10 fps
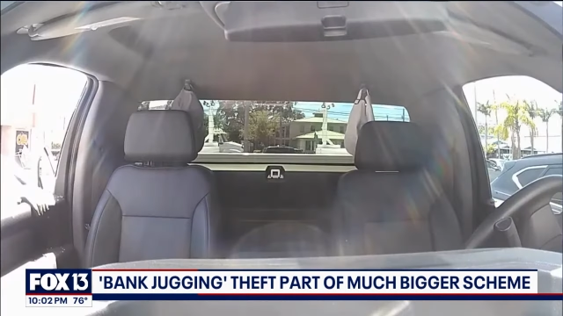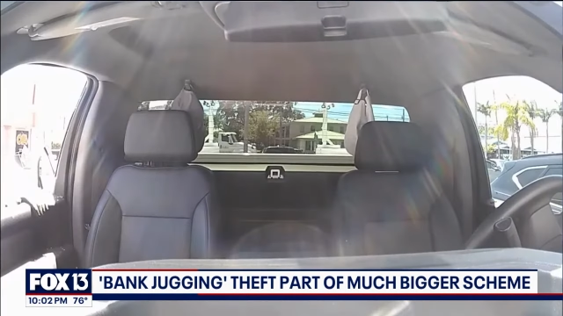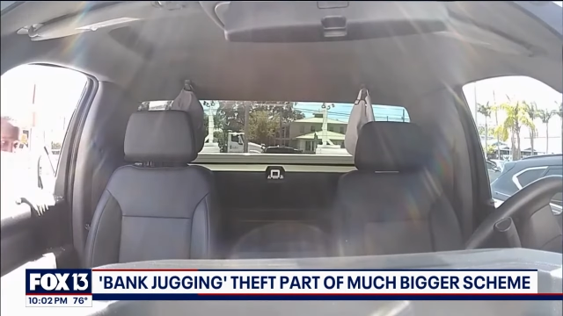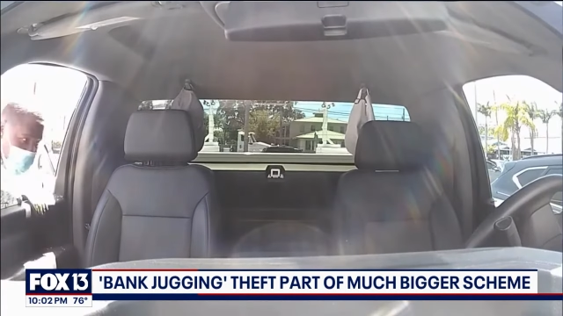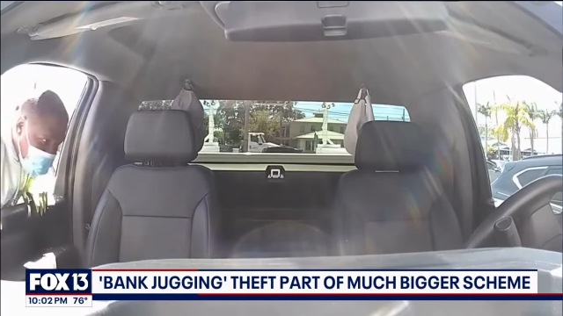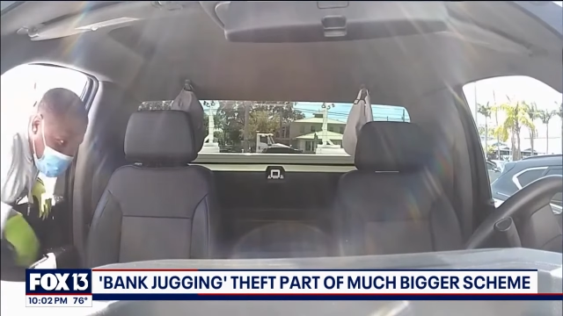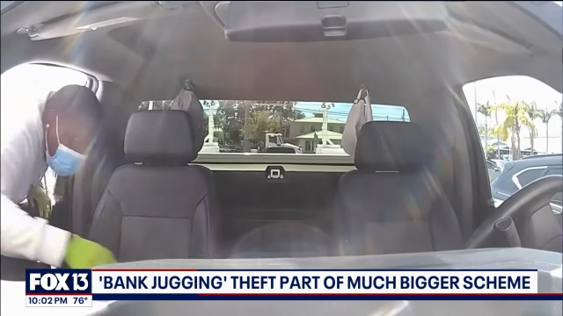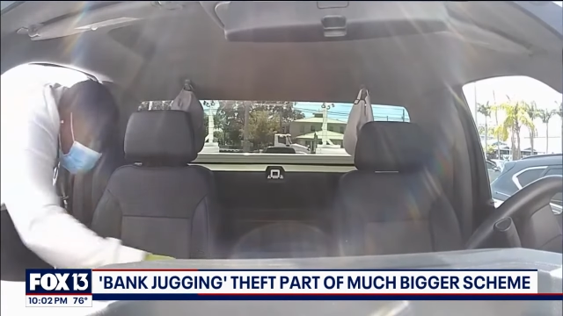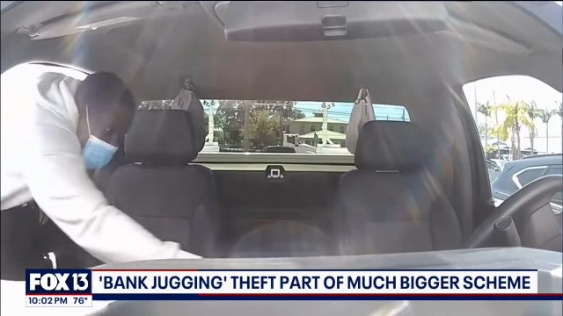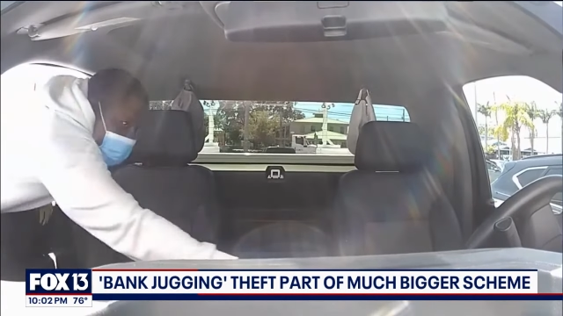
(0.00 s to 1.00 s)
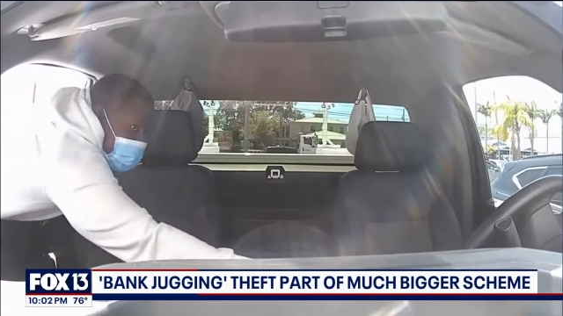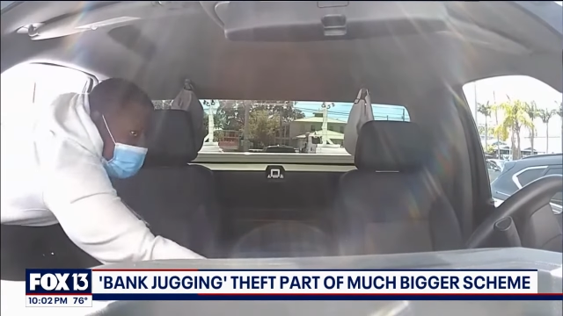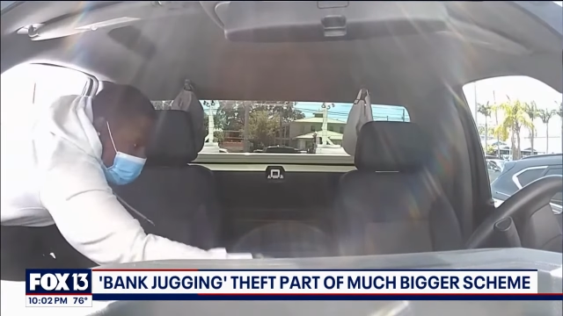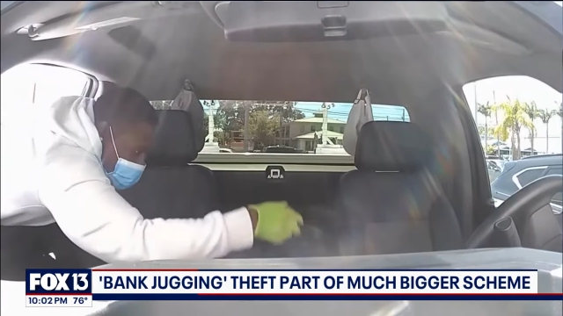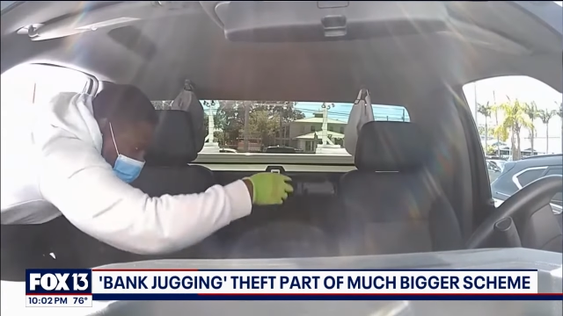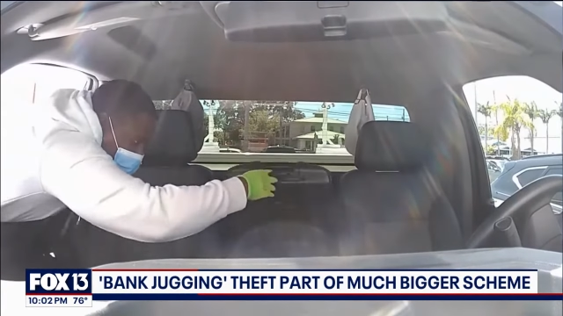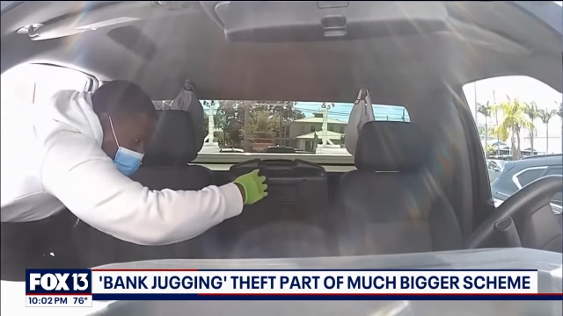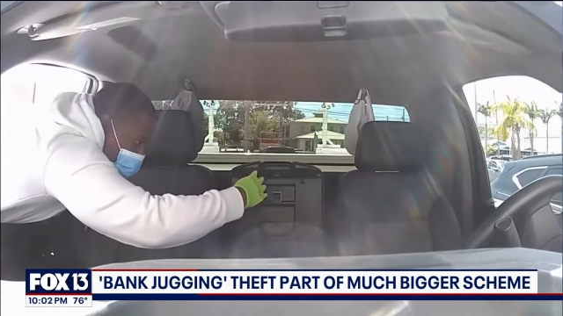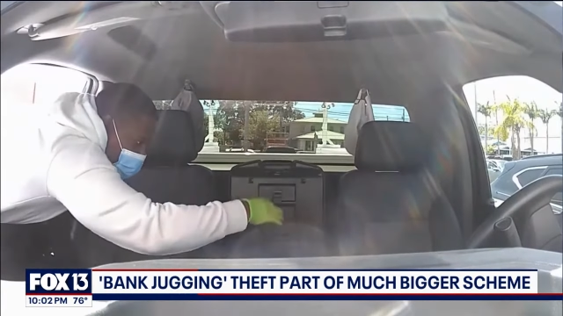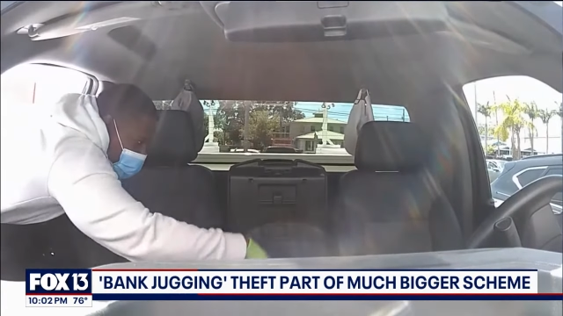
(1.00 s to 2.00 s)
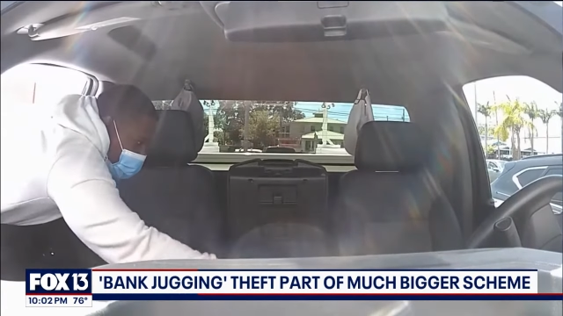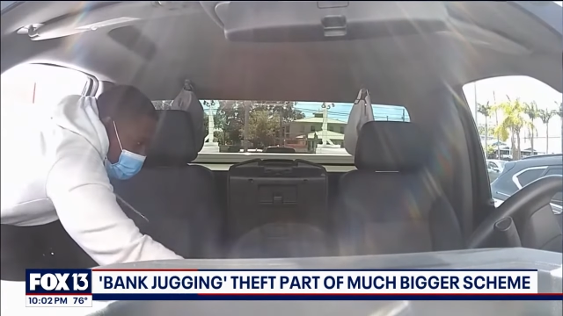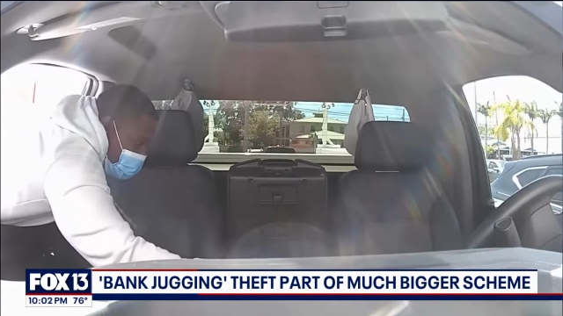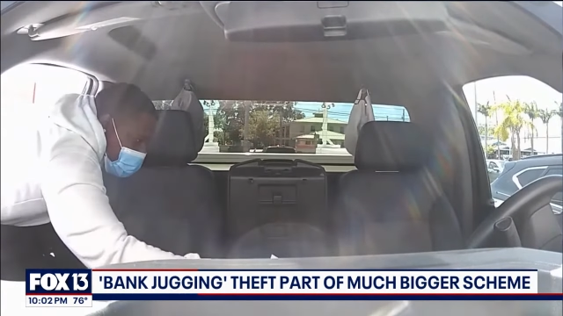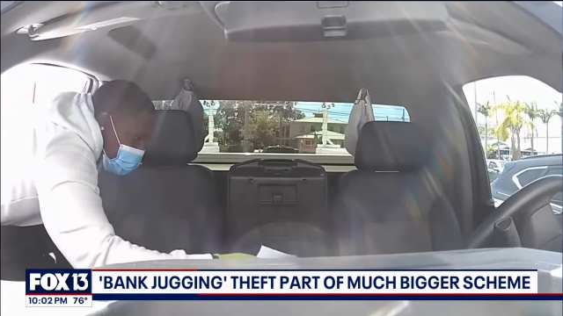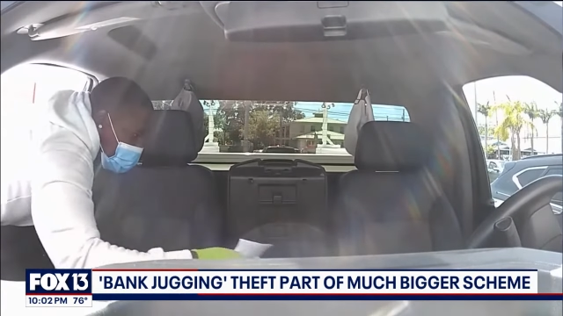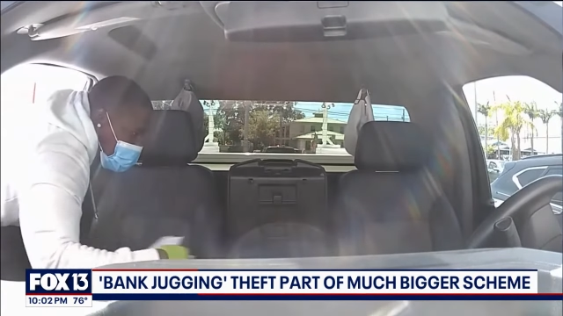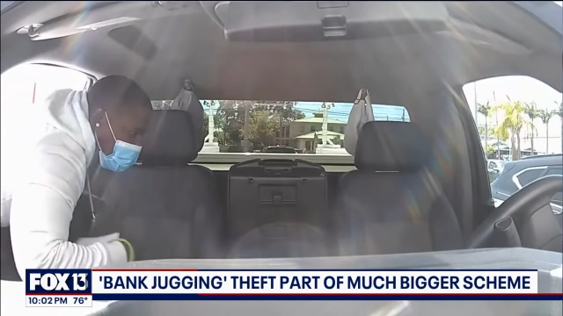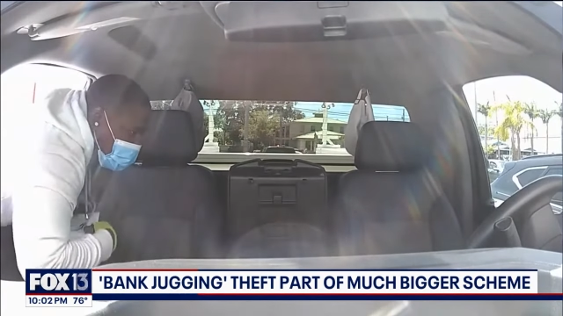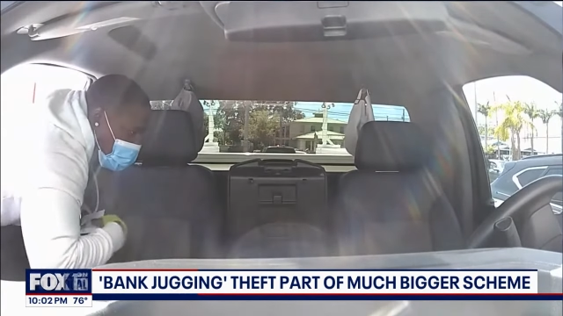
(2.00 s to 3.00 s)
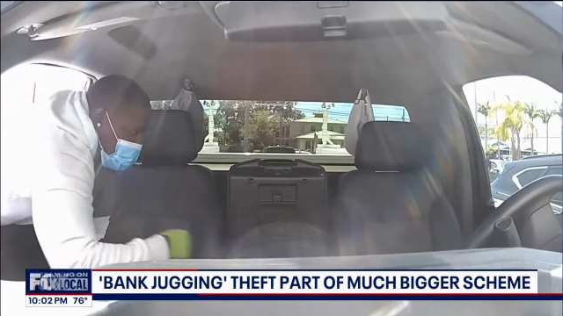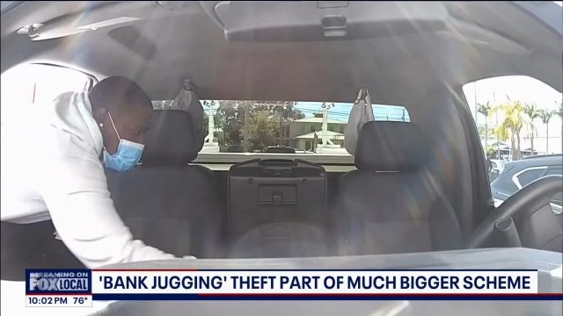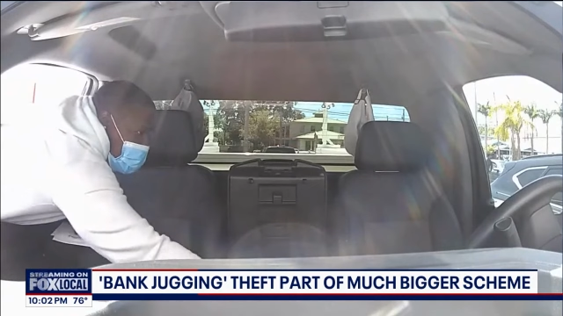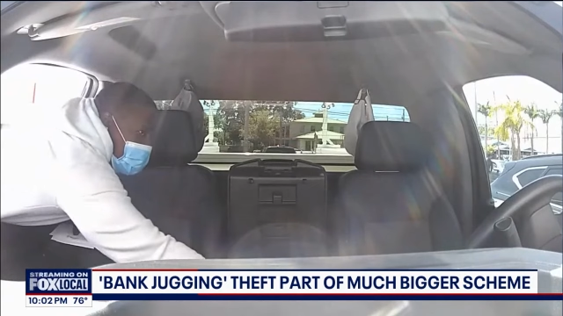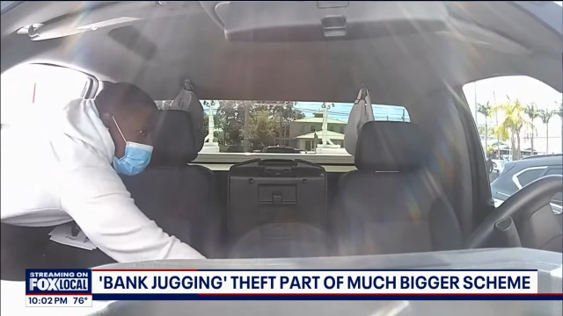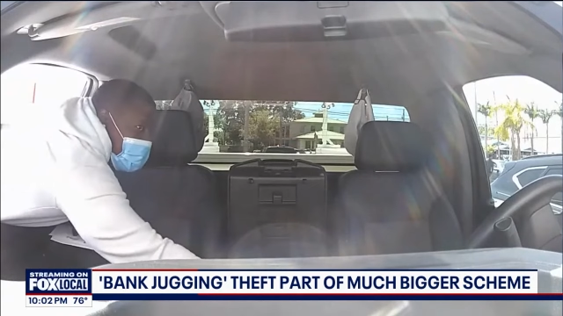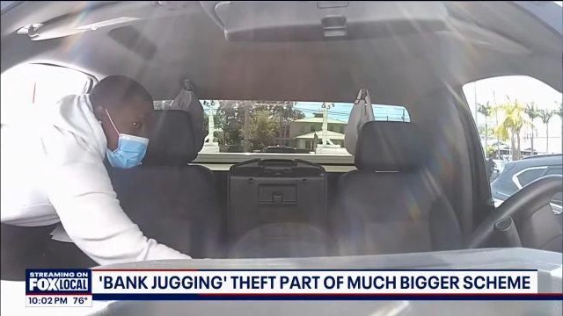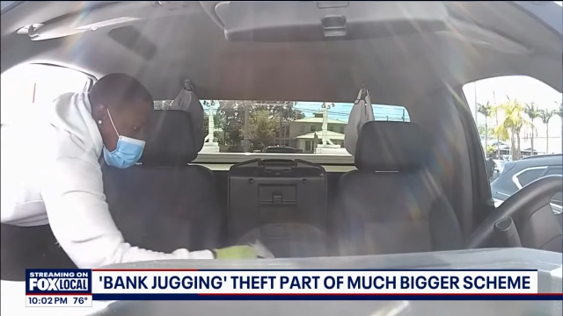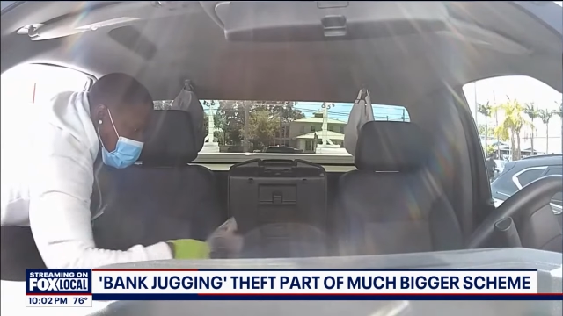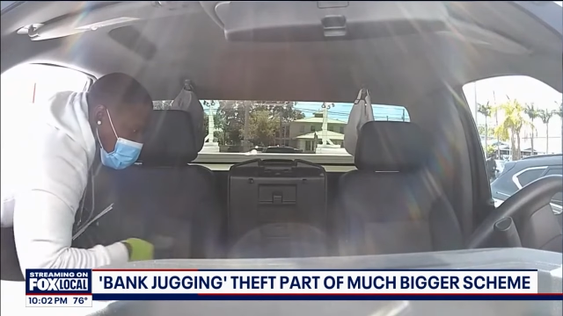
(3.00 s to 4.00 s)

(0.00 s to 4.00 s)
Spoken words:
Nobody's mouth can be seen.